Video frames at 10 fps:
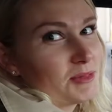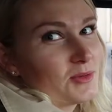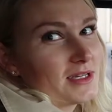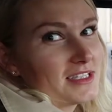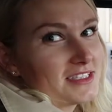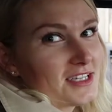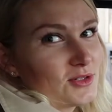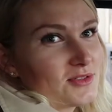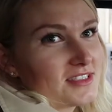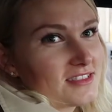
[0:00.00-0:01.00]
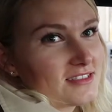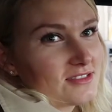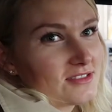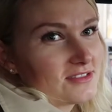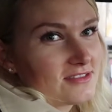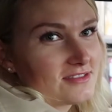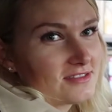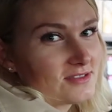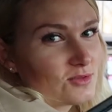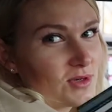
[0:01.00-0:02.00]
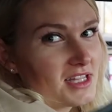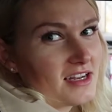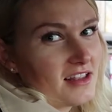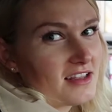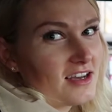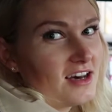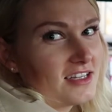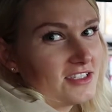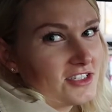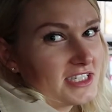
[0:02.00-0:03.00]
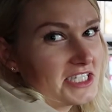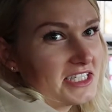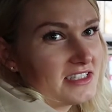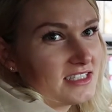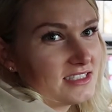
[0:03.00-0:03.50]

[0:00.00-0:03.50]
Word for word: people wear these coats with a nothing on underneath.